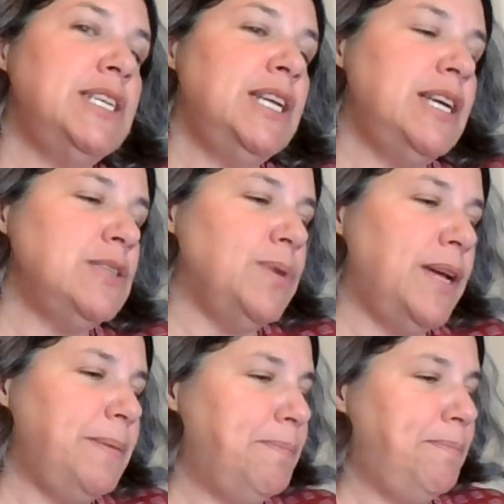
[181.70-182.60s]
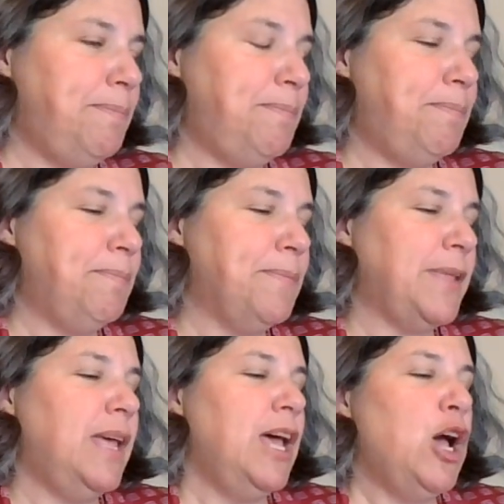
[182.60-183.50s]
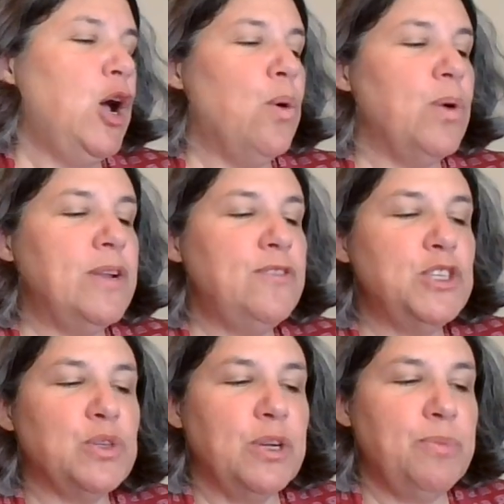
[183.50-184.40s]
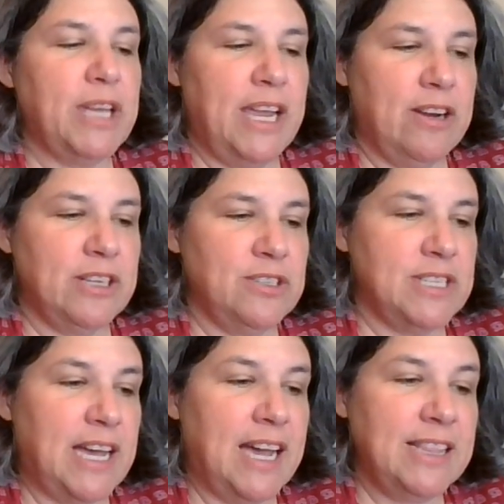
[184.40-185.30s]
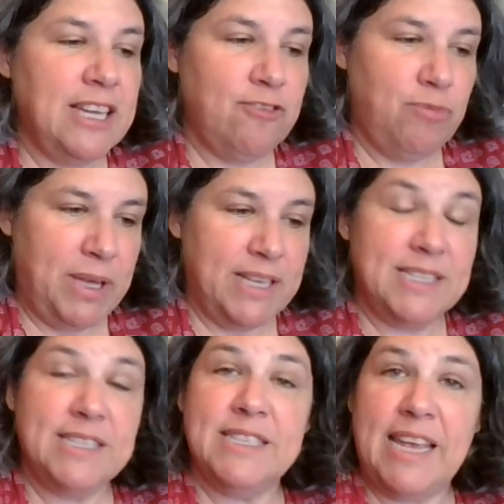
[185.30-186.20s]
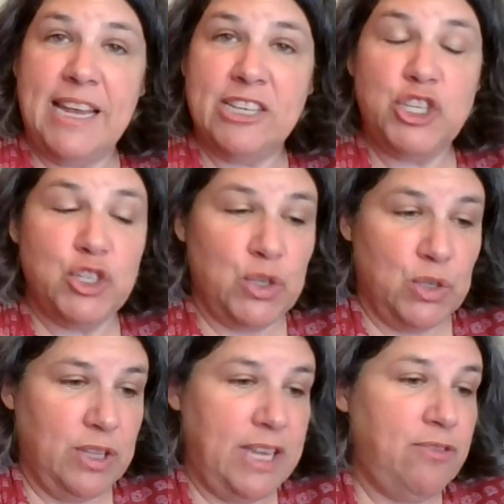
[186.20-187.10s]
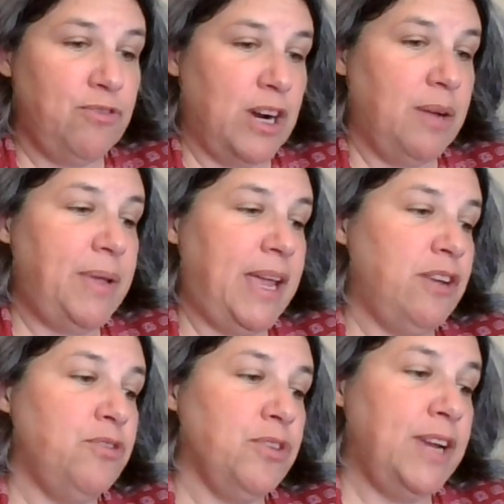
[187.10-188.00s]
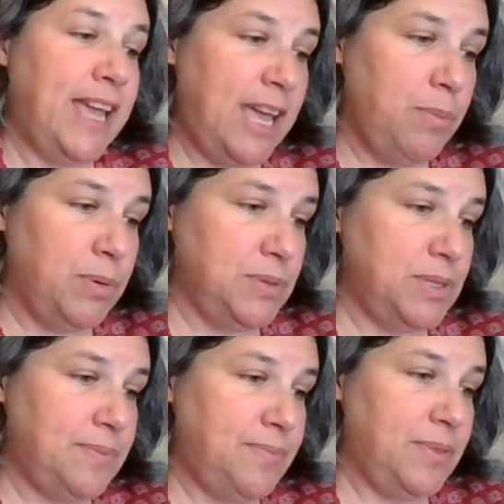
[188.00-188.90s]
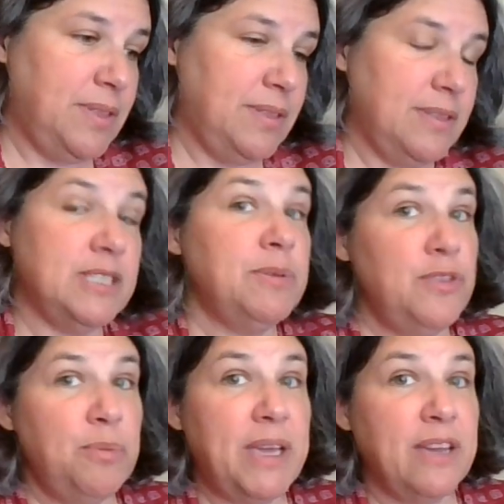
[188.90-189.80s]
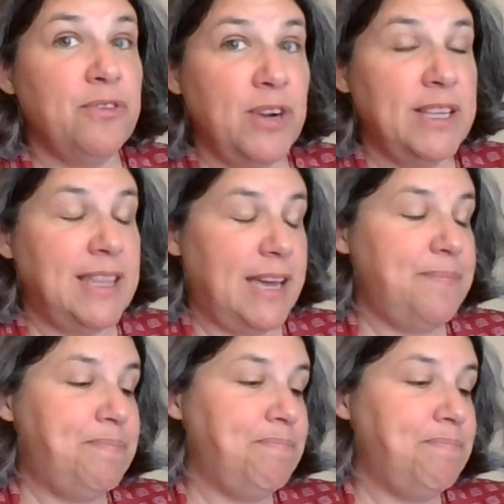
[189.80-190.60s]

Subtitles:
in a nice way. One of the storybook characters I love best is Anne Shirley from Anne of Green Gables. Some of you may have read that.